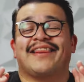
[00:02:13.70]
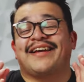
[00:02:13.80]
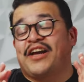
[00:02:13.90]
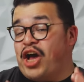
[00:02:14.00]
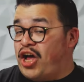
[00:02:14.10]
The
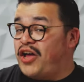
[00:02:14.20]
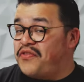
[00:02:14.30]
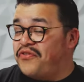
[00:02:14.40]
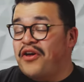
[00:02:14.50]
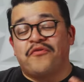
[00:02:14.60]

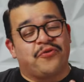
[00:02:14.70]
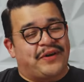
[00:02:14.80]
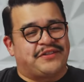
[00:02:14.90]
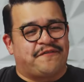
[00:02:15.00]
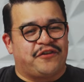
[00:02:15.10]
cons of
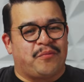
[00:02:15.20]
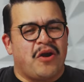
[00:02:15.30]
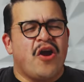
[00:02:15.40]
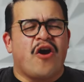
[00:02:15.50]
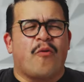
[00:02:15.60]
direct-to-film
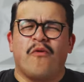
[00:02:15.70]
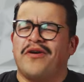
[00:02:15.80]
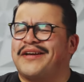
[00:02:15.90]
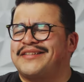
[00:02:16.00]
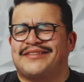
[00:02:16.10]
are more
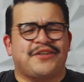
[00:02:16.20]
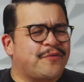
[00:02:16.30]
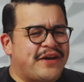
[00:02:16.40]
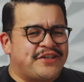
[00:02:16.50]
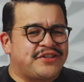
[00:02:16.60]

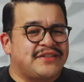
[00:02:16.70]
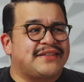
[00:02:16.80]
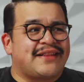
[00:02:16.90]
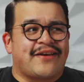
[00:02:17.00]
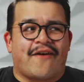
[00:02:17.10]
considerations
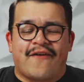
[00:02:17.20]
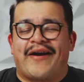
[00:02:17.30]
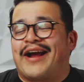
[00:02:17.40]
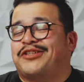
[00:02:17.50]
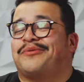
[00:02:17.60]
than they are
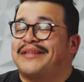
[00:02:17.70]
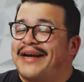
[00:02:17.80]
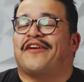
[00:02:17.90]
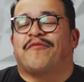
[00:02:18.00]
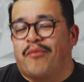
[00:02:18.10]
actual
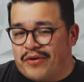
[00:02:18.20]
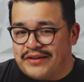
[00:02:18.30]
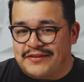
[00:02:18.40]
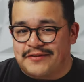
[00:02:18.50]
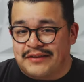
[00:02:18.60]
negative
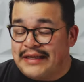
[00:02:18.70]
points.